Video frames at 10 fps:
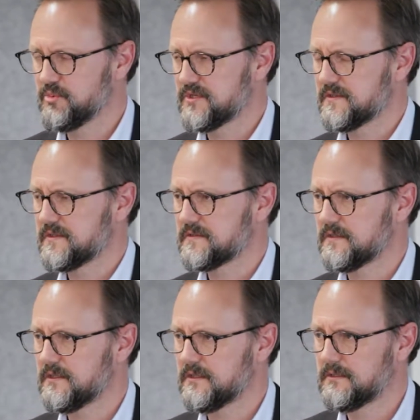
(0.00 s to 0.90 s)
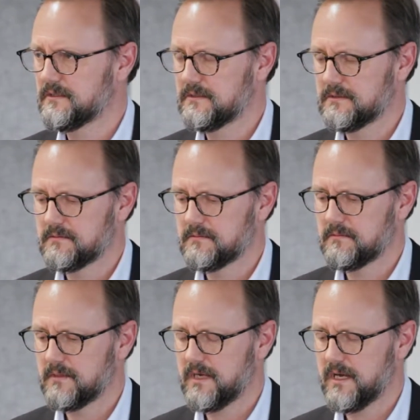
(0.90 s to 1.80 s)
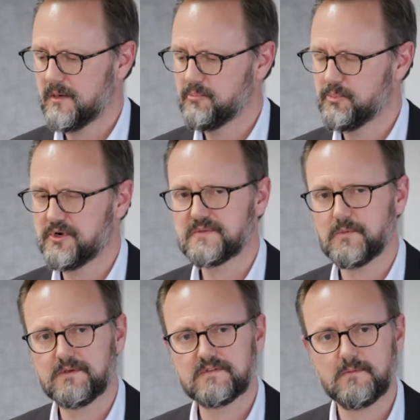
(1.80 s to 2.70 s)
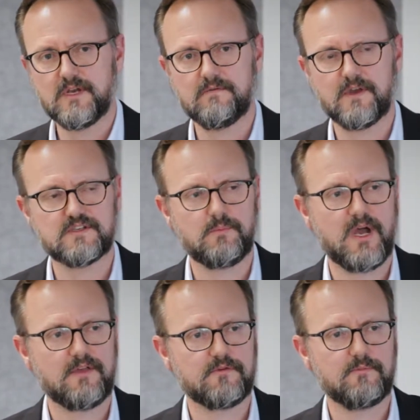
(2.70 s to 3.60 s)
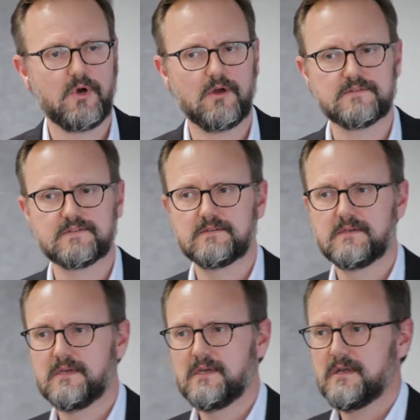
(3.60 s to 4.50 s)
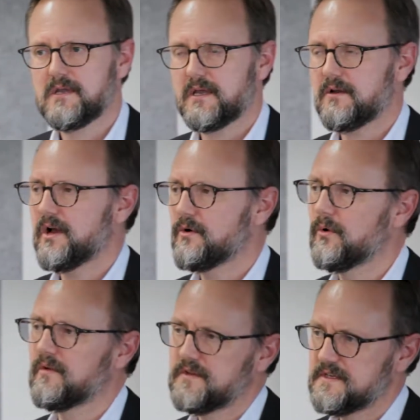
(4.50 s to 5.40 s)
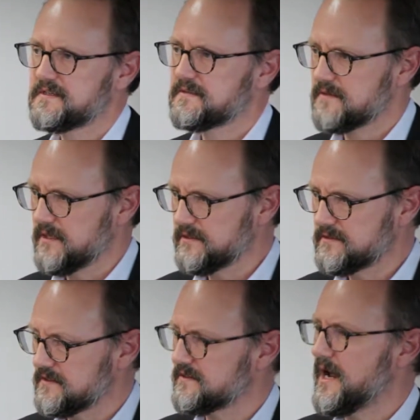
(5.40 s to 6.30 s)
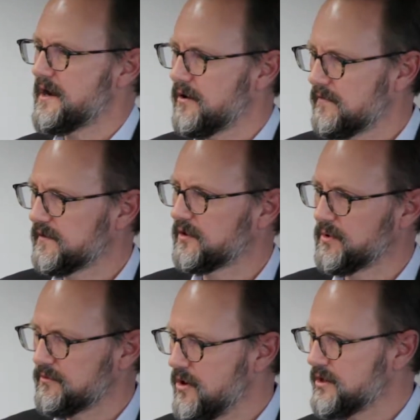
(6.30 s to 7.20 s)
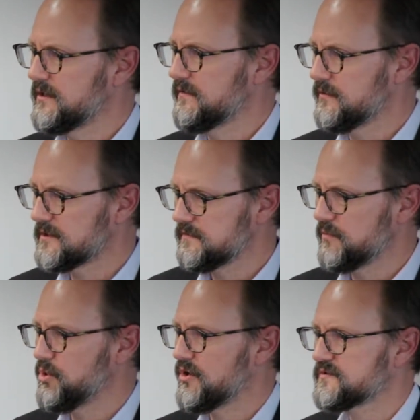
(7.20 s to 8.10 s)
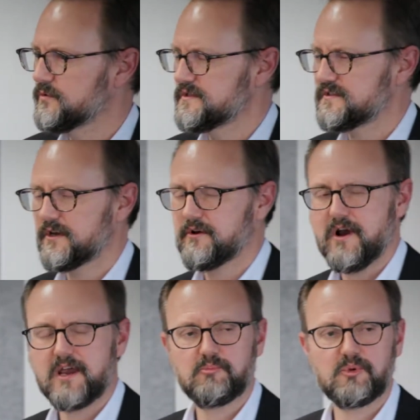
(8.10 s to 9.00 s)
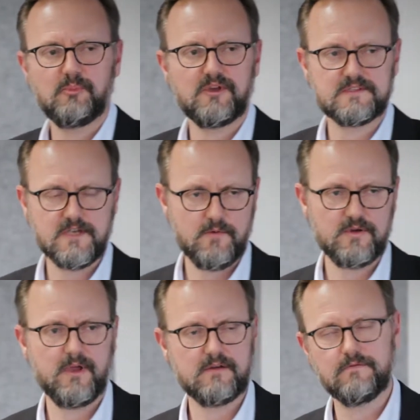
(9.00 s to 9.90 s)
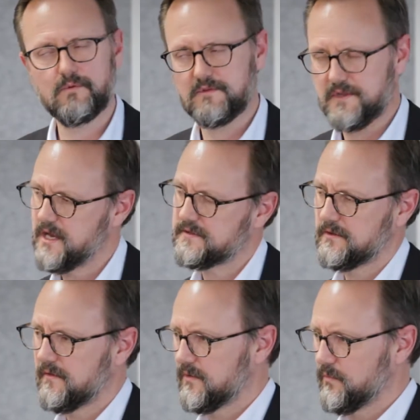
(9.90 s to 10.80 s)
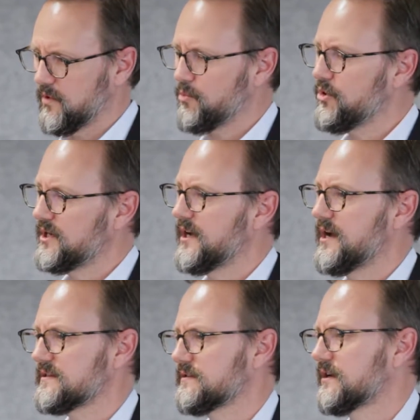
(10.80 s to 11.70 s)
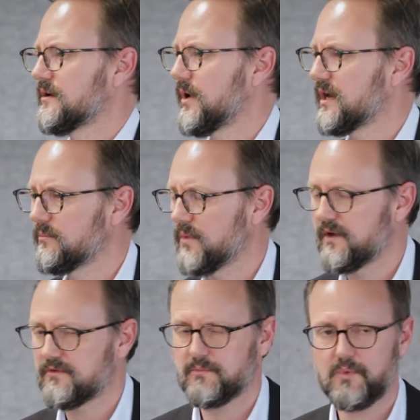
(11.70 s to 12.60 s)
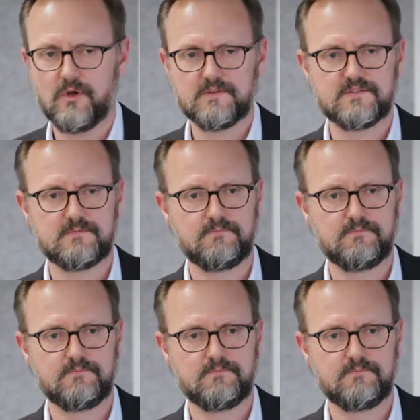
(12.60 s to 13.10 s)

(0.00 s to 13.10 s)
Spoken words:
business in Brisbane to manufacture bathroom pods. And like all of these things, it started off a little bit rocky. The first few pods weren't so great, but by the time we'd made 4,000 of them, we were pretty darn slick at making bathroom pods.